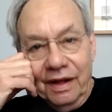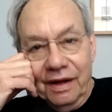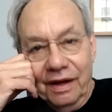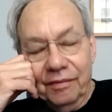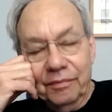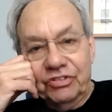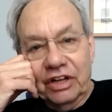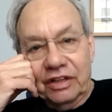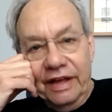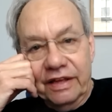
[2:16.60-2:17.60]

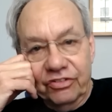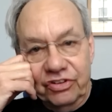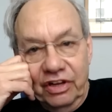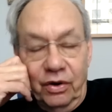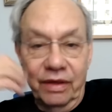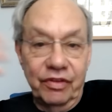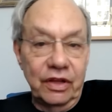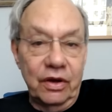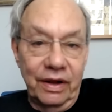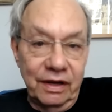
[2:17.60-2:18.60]
Mystic Lake Casino.
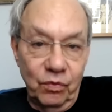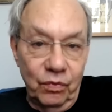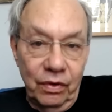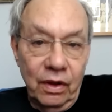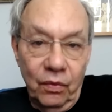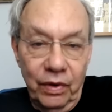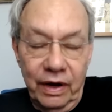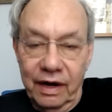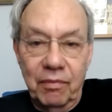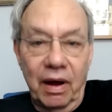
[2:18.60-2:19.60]
Even though I didn't
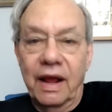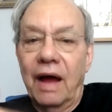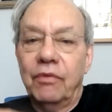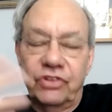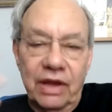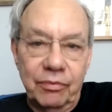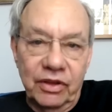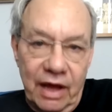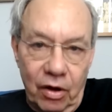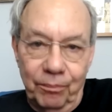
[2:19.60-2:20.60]
win any money, I was
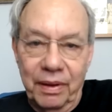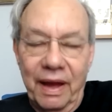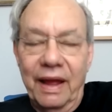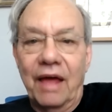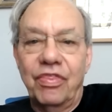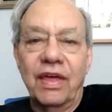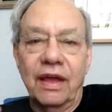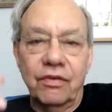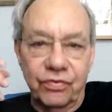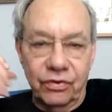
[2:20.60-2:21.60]
able to help pay, I
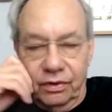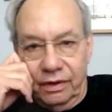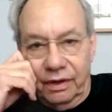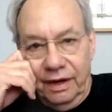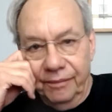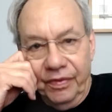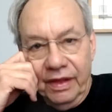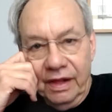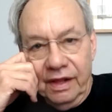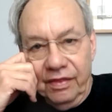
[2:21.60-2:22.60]
think, for
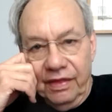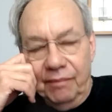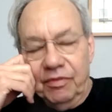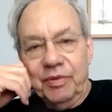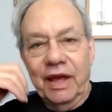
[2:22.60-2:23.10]
them to